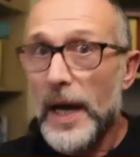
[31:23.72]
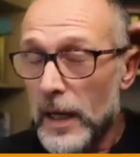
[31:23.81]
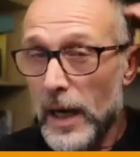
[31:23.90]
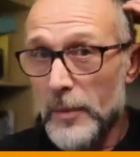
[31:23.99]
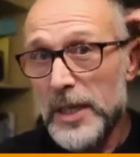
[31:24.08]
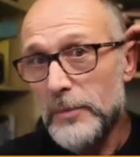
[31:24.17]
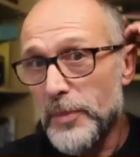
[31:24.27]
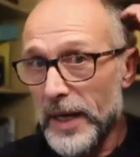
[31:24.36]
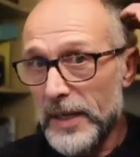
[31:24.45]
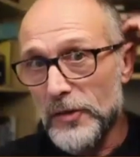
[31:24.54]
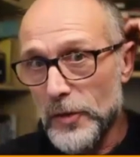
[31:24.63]
mean,
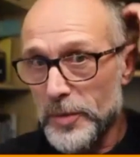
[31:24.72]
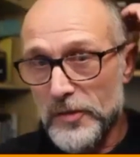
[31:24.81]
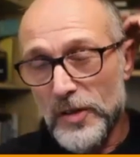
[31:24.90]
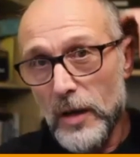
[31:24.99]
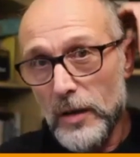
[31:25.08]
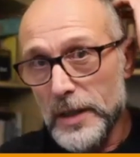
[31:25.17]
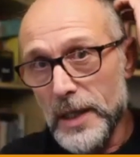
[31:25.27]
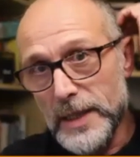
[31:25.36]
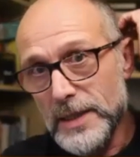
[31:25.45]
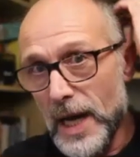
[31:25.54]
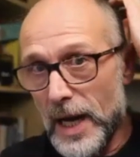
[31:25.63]
places up in Scotland like
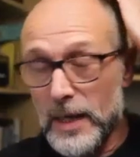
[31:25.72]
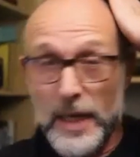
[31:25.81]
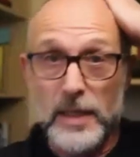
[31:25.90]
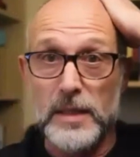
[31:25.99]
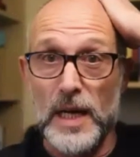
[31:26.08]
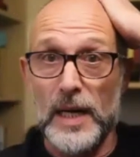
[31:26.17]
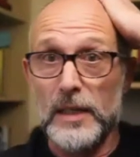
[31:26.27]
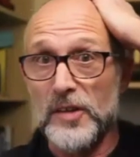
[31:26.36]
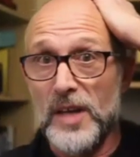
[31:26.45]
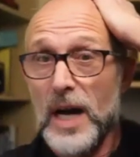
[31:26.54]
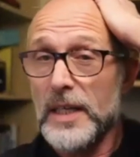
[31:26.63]
that, like the Isle of
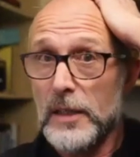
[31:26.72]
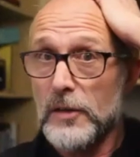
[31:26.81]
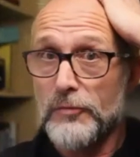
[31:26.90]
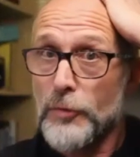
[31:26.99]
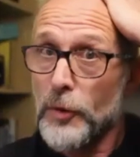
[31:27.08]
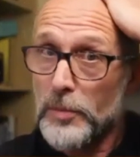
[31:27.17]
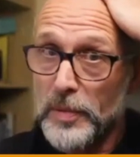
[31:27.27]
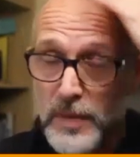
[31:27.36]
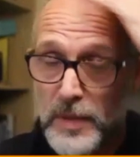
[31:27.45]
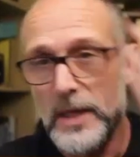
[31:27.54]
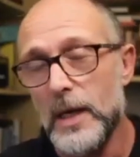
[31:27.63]
Skye, it's
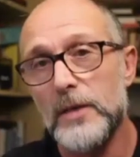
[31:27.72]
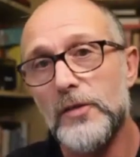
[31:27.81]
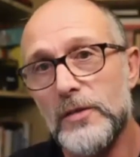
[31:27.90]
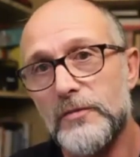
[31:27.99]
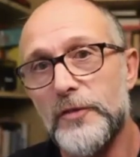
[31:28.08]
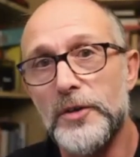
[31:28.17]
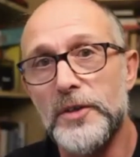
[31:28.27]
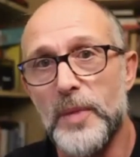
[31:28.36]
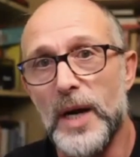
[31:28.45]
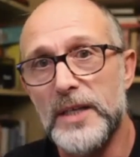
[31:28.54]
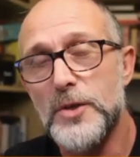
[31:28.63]
funded
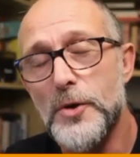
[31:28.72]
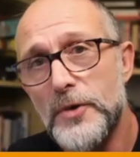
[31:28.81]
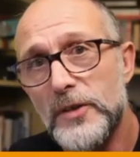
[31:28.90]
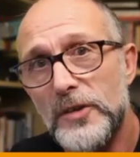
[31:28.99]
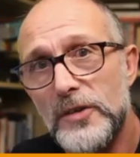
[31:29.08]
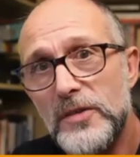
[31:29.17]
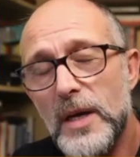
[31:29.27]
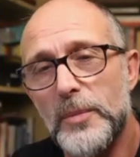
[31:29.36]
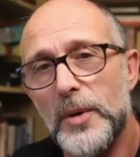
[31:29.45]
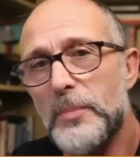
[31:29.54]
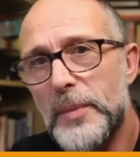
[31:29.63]
by tourists, isn't it?
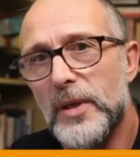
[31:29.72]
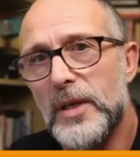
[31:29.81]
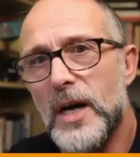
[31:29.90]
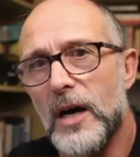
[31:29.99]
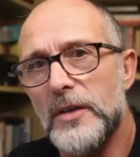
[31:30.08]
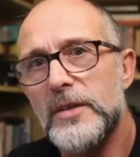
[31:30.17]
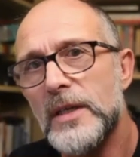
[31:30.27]
But people can't.